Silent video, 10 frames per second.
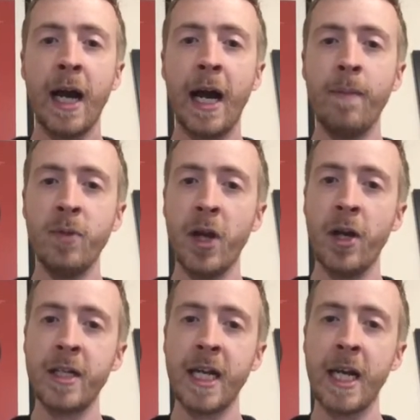and
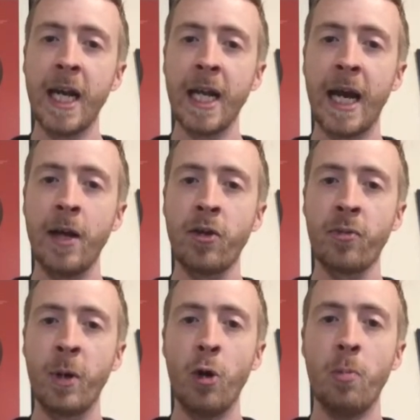nerdy, and it allows
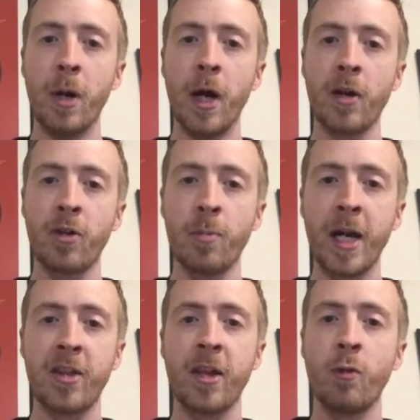Spielberg to
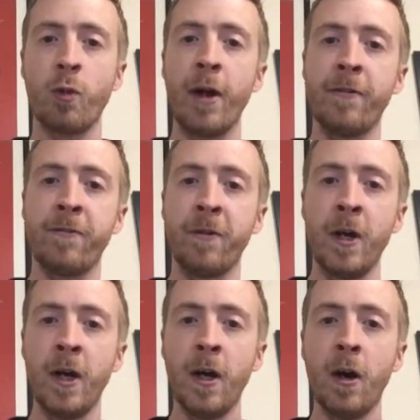basically riff
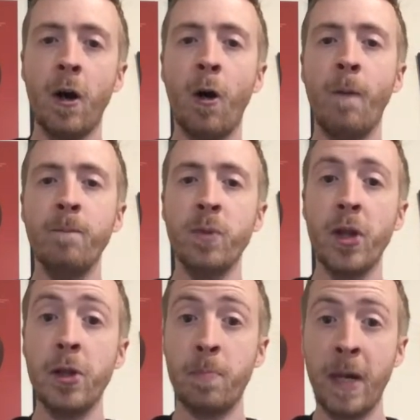on
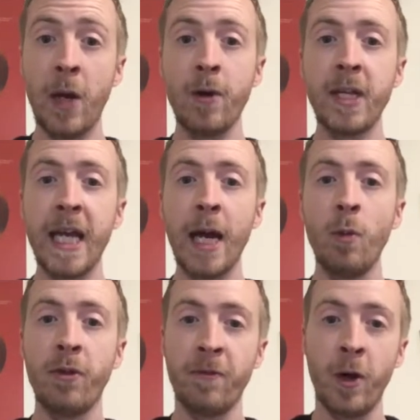the period that he
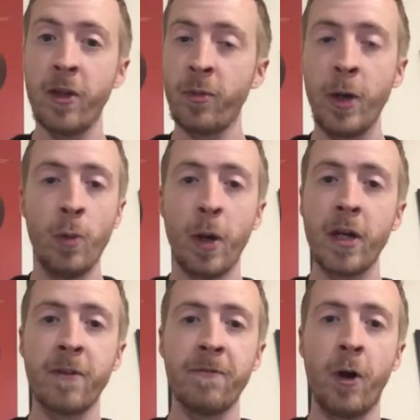helped define.
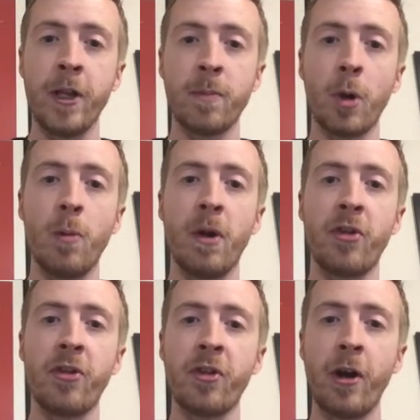Spielberg defined the
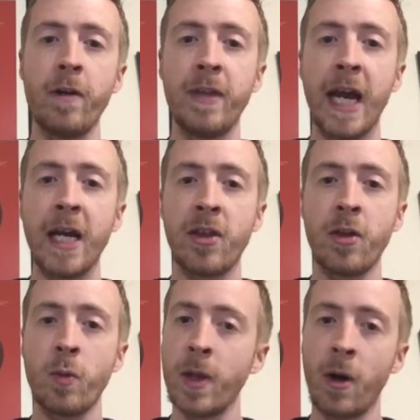blockbuster tone of the
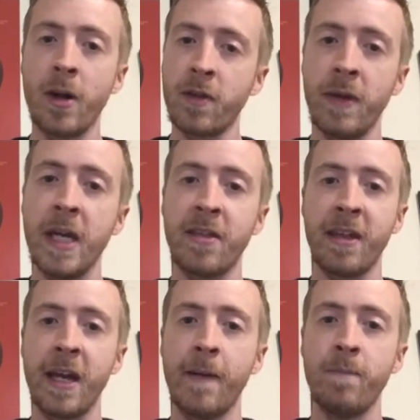80s with the likes of
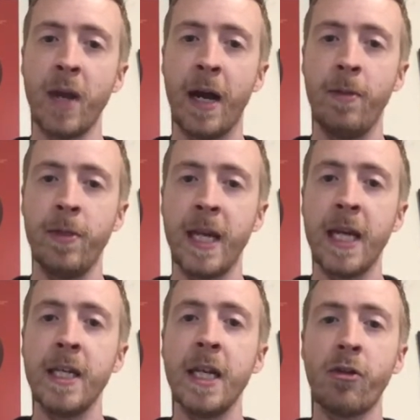E.T. and the
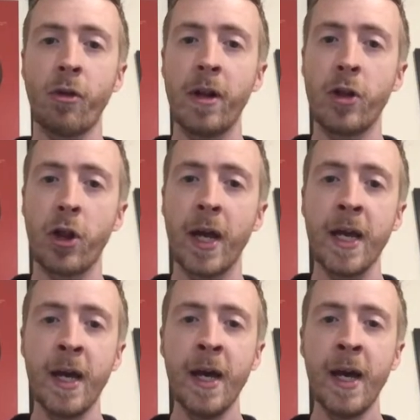Indie trilogy,